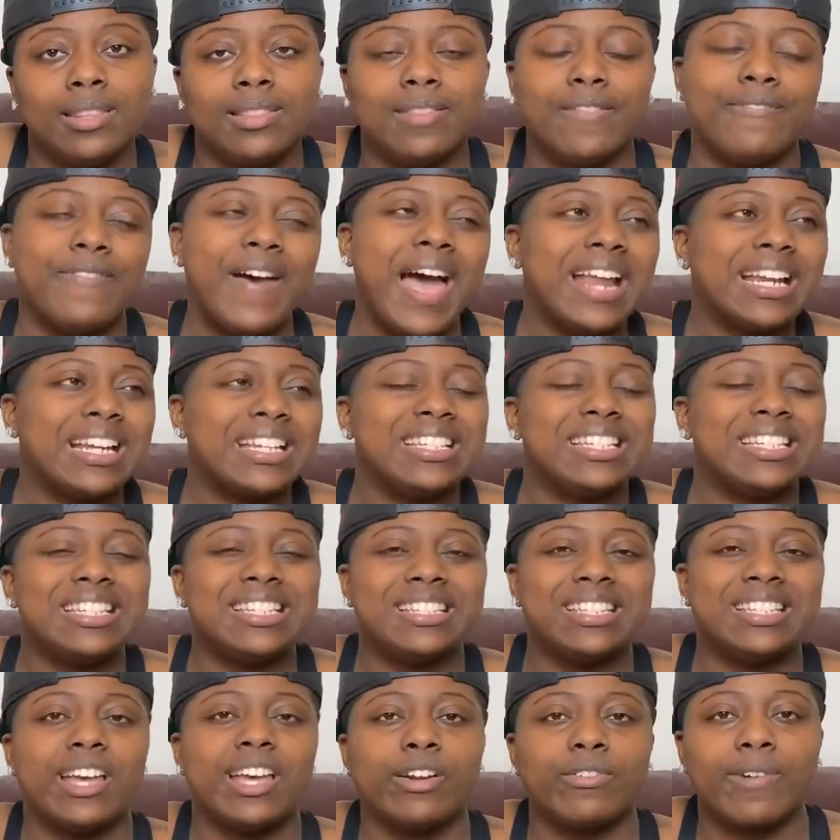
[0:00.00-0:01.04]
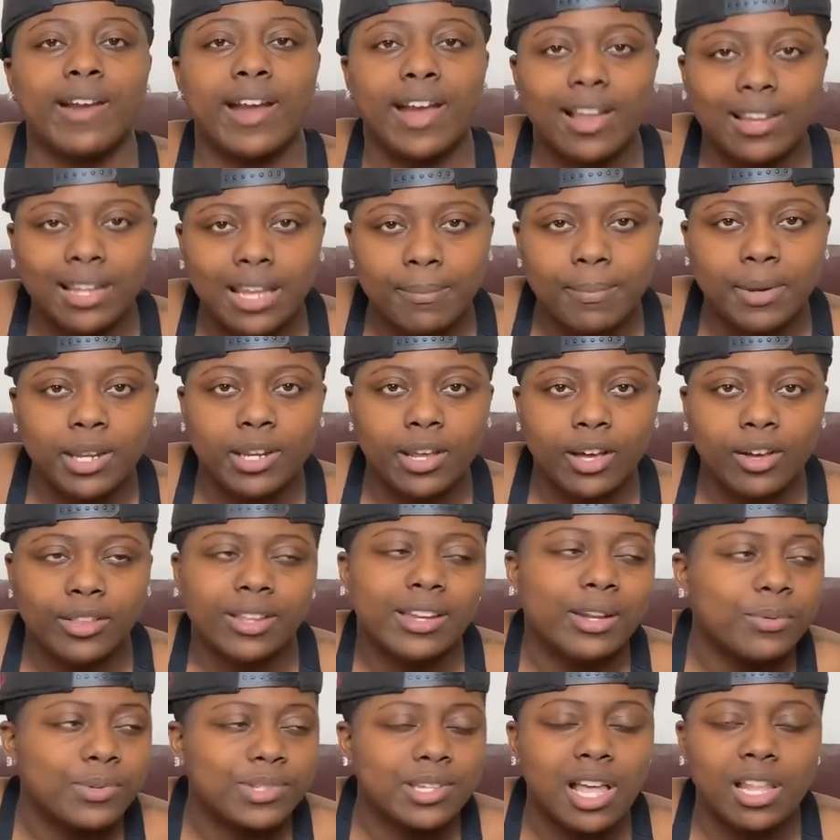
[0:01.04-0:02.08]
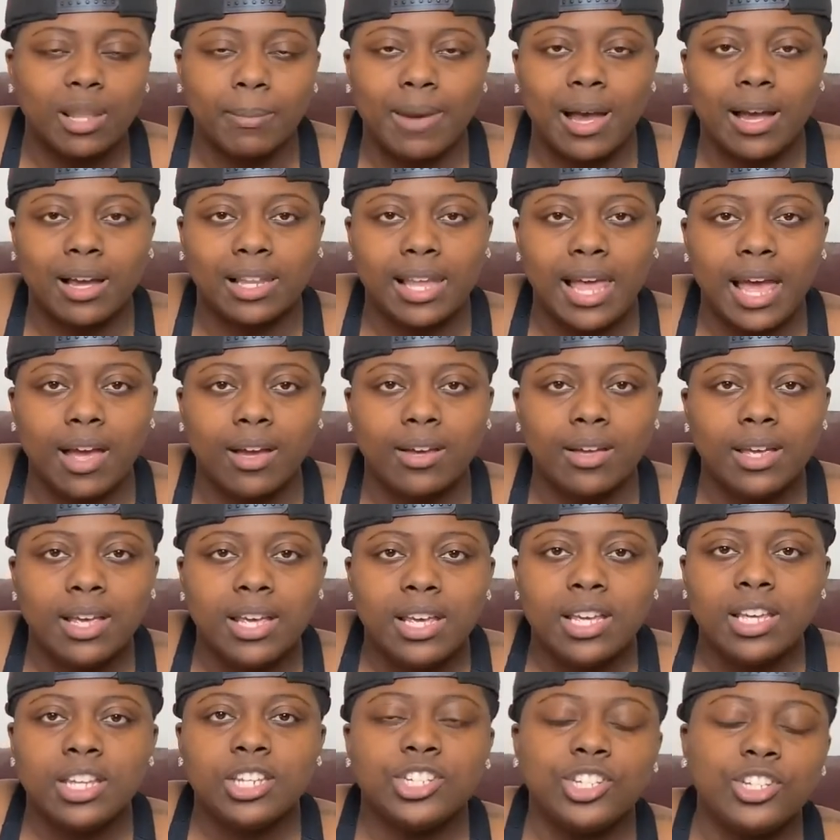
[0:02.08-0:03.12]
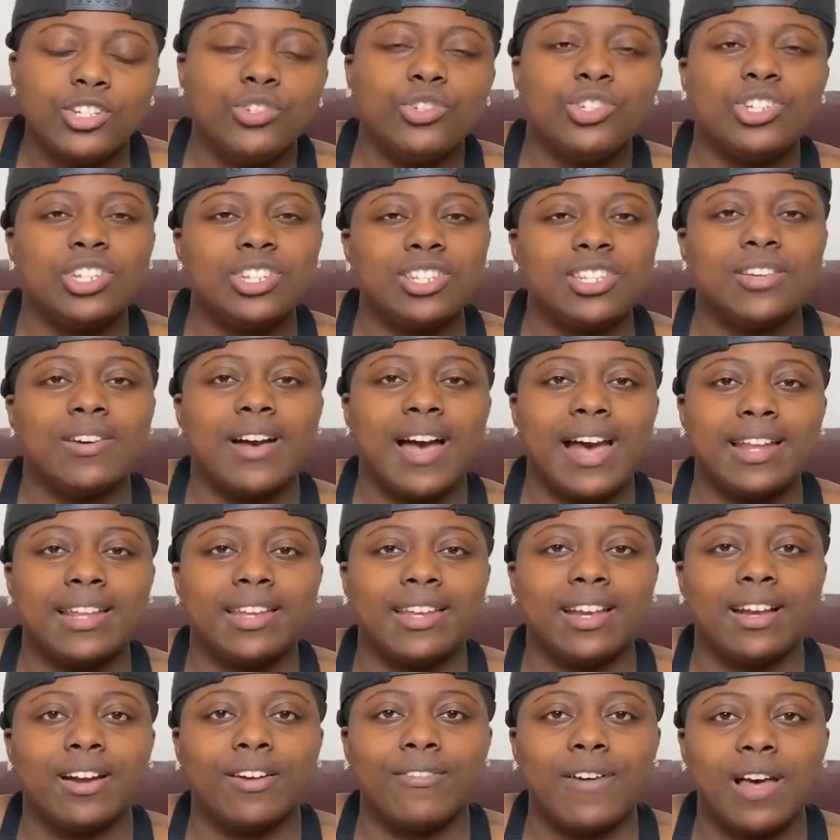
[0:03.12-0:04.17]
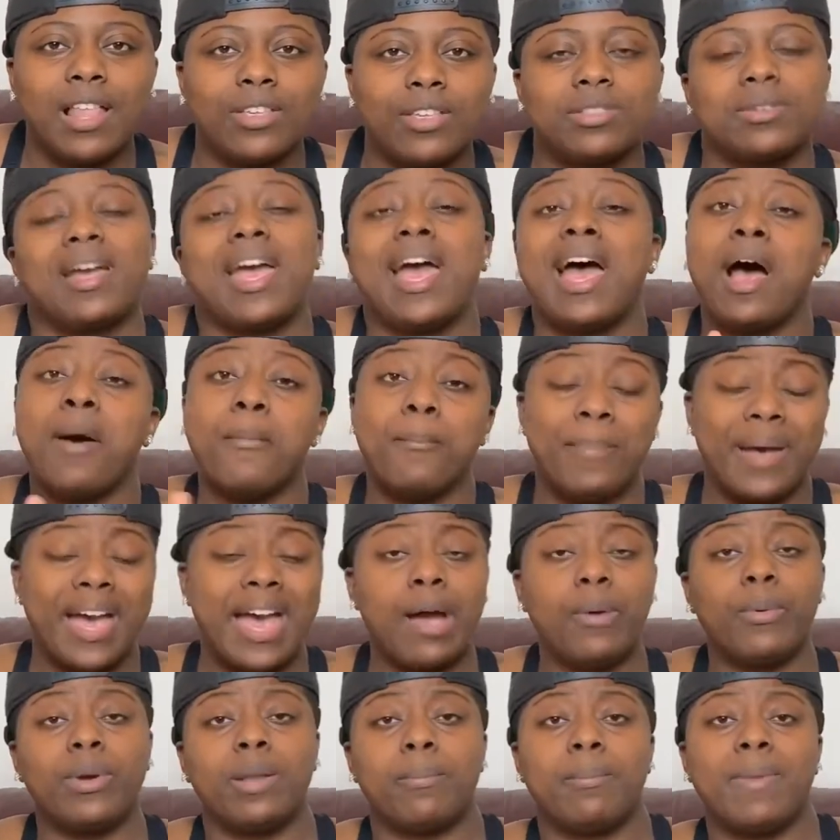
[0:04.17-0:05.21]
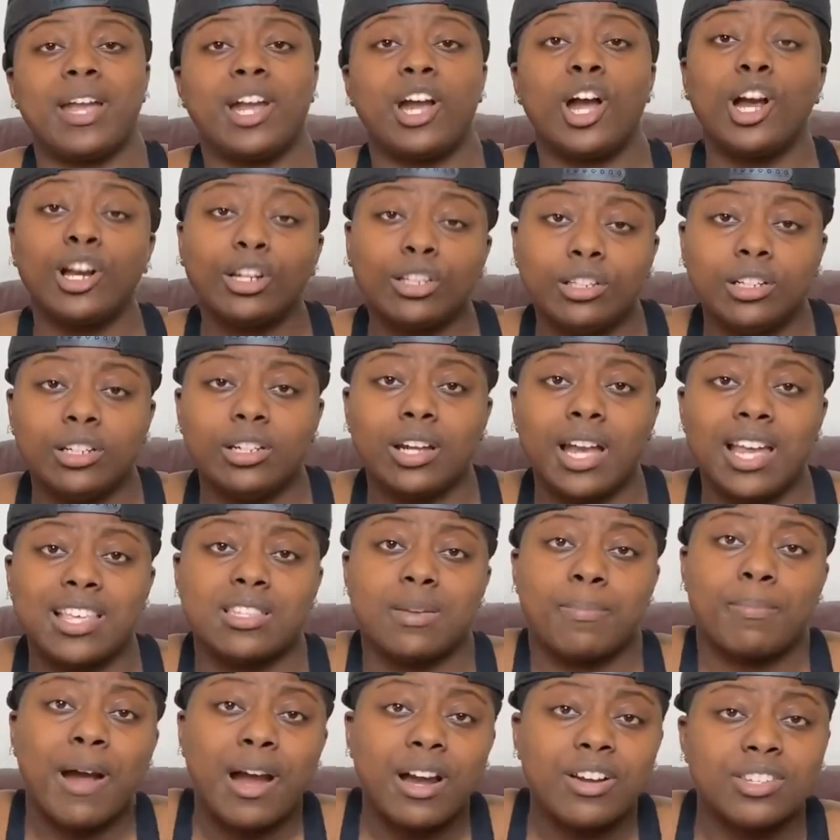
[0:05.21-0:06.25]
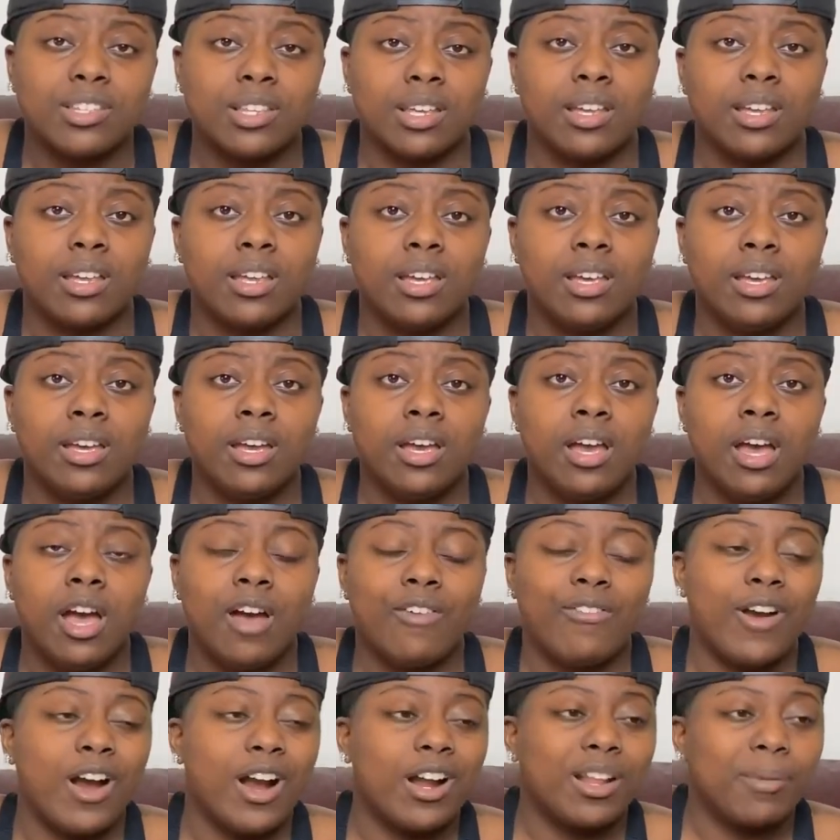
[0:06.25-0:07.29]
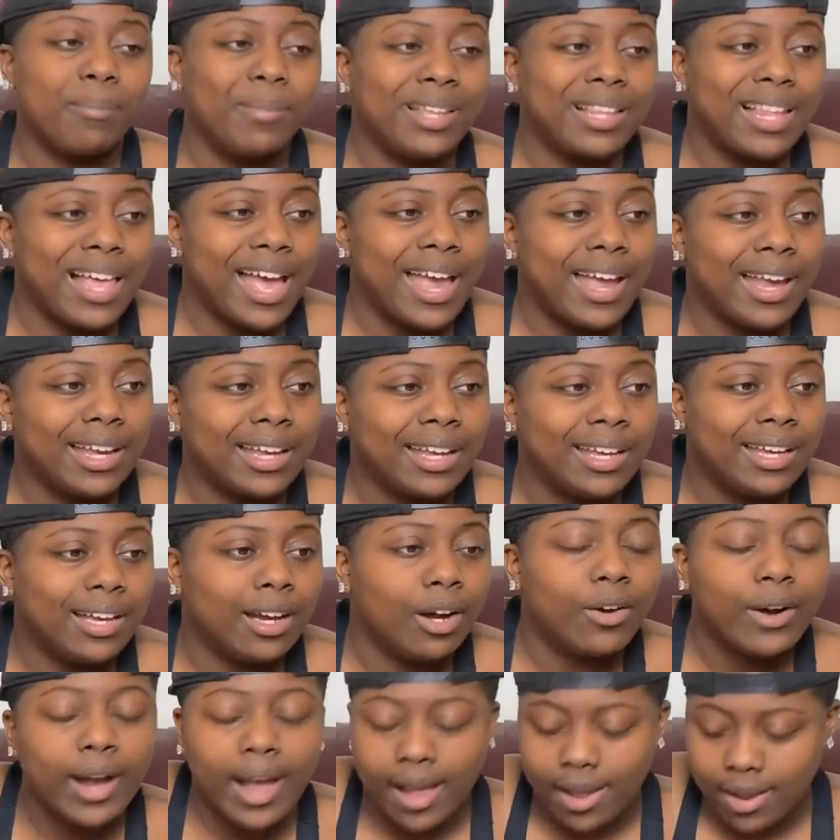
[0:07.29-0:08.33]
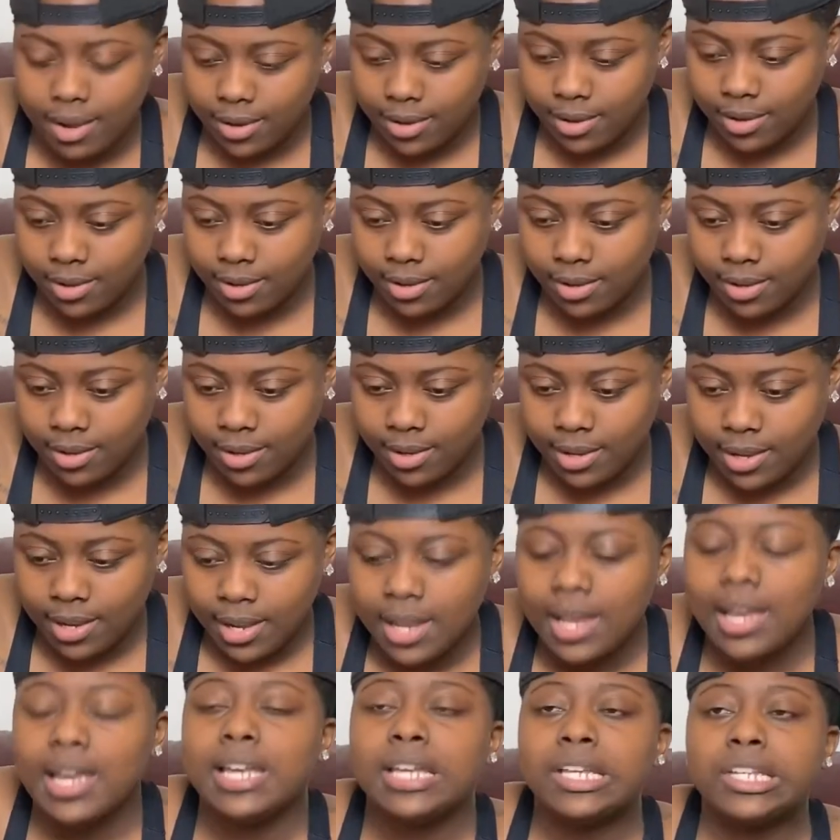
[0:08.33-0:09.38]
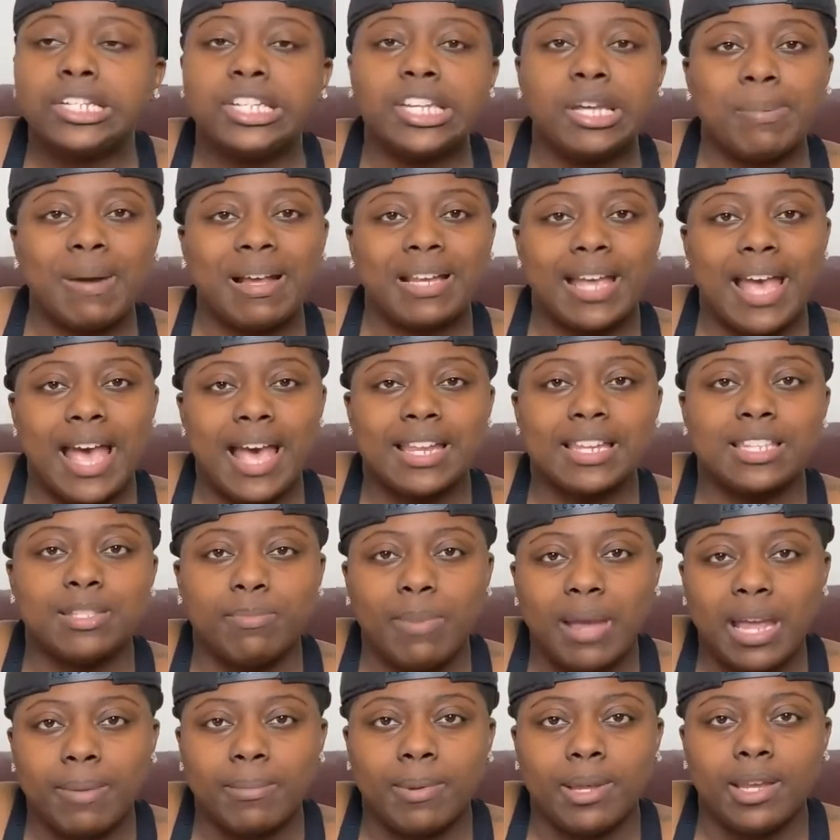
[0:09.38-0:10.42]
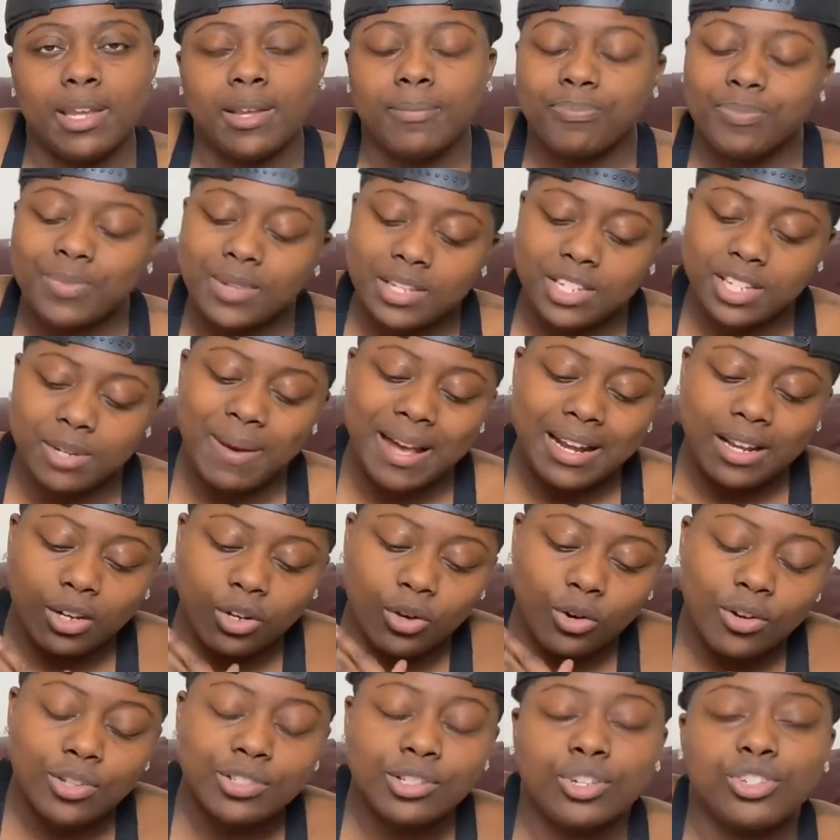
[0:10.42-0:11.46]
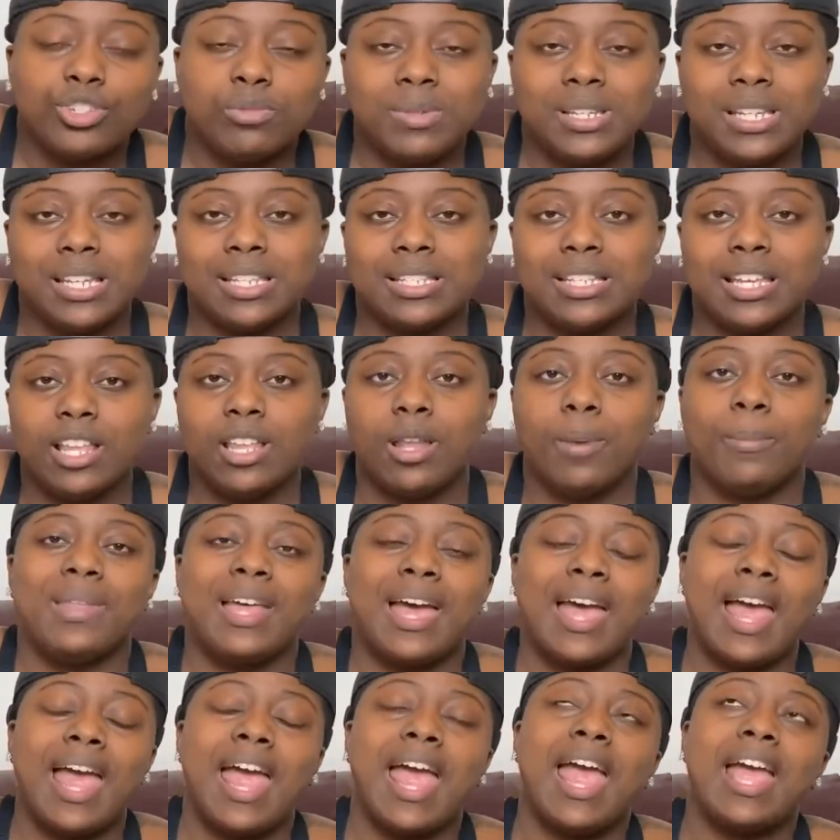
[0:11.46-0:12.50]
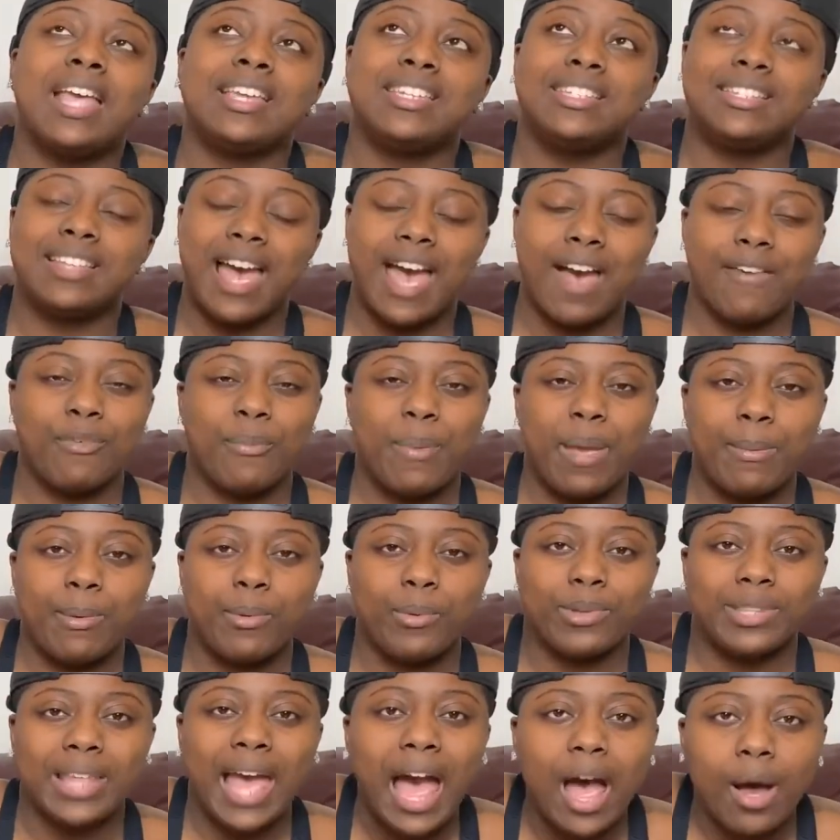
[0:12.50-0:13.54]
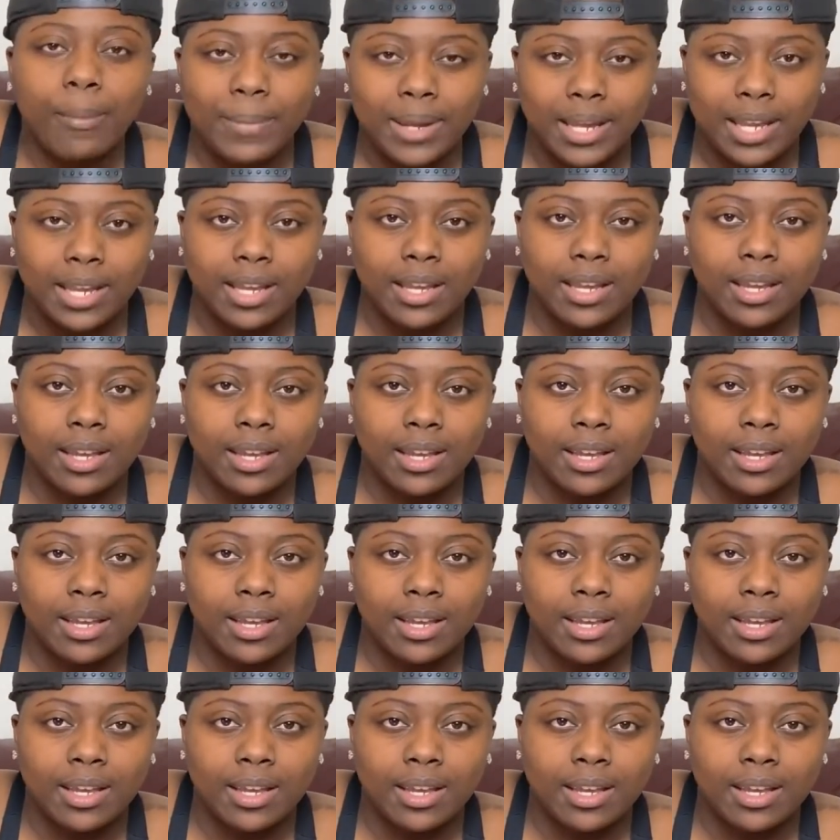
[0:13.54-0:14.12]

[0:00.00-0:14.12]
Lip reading: The fact that she stayed around let me know that it was all about clout. She knew she still had to get her followers, and how bad would it make her look as a person for her to be like, okay. she about to have this baby. She about to go on social media and tell him that she's gonna have a baby without me.